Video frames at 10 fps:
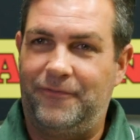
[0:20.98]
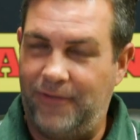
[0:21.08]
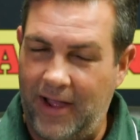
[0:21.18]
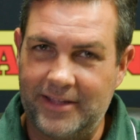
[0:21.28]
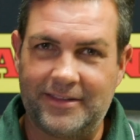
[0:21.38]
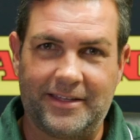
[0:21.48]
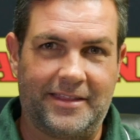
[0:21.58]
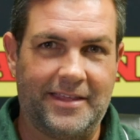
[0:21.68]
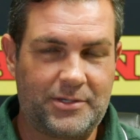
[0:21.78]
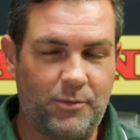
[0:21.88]
finally,
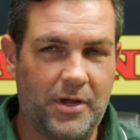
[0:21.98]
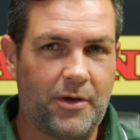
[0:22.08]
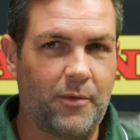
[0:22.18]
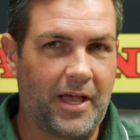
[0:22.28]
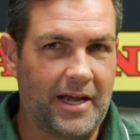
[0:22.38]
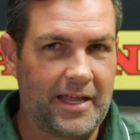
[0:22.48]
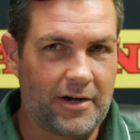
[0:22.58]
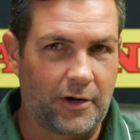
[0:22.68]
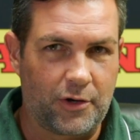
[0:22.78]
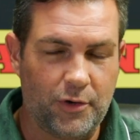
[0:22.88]
this week, we kind of
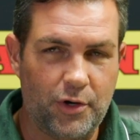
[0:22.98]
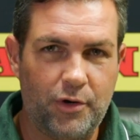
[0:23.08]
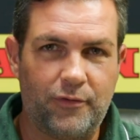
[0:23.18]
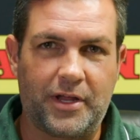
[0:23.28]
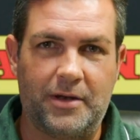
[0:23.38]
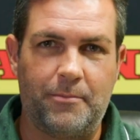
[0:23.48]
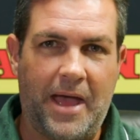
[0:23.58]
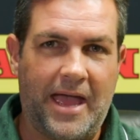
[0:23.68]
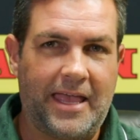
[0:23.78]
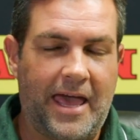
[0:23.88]
hit our groove, we're getting
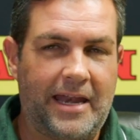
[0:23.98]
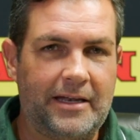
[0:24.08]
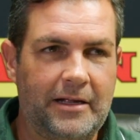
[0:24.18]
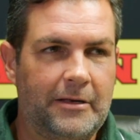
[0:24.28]
back at it.